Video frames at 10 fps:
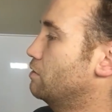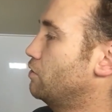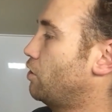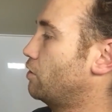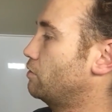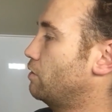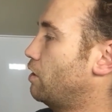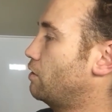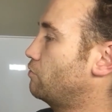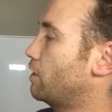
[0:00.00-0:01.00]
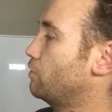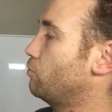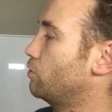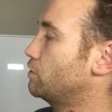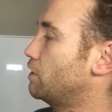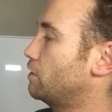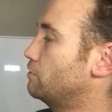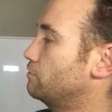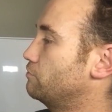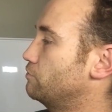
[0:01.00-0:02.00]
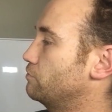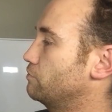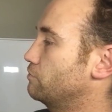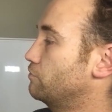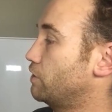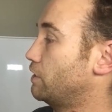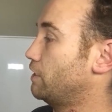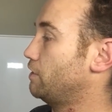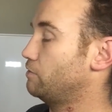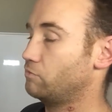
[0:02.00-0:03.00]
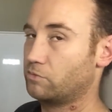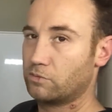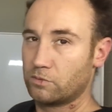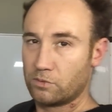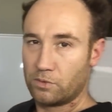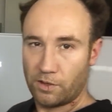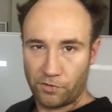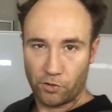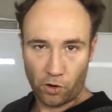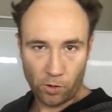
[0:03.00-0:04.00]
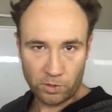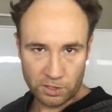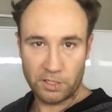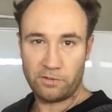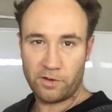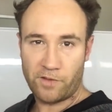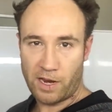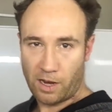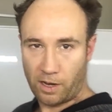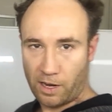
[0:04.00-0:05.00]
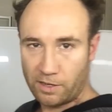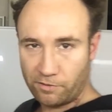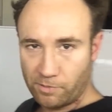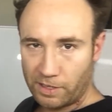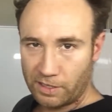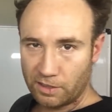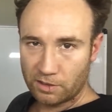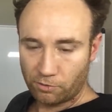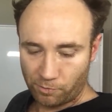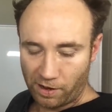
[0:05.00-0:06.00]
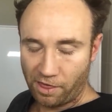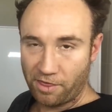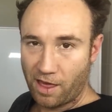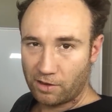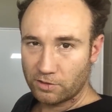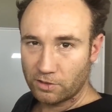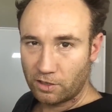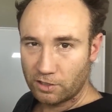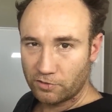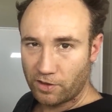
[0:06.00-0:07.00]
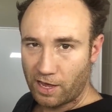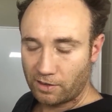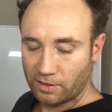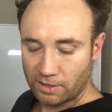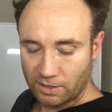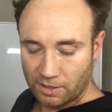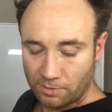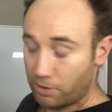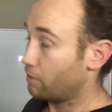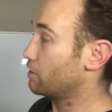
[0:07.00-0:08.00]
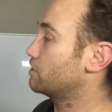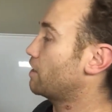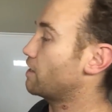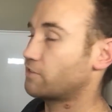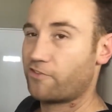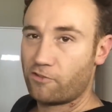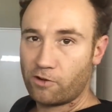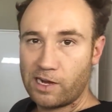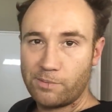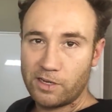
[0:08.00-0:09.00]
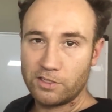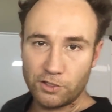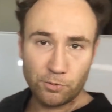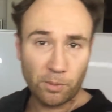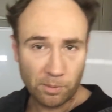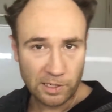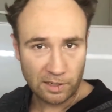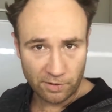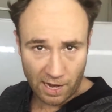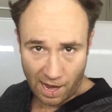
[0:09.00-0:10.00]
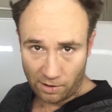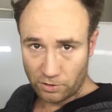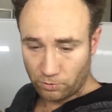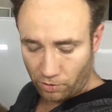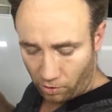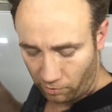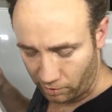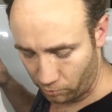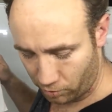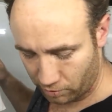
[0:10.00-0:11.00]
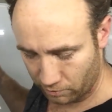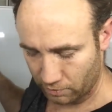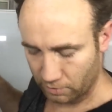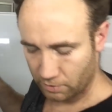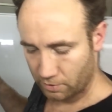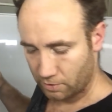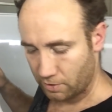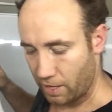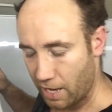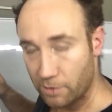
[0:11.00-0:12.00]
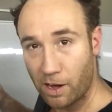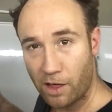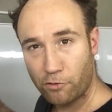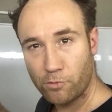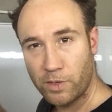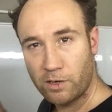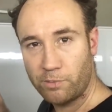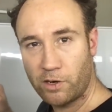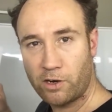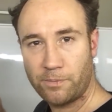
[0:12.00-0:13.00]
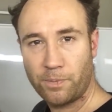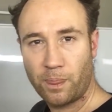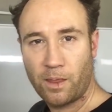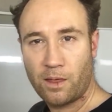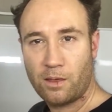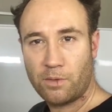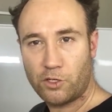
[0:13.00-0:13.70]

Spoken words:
Hot running water for cleaning. If you're homeless and you live in a van like I did for many years, I would have paid $1,000 for that. But I'm going to say that's free because you probably live in a house with hot running water and a bathroom mirror. But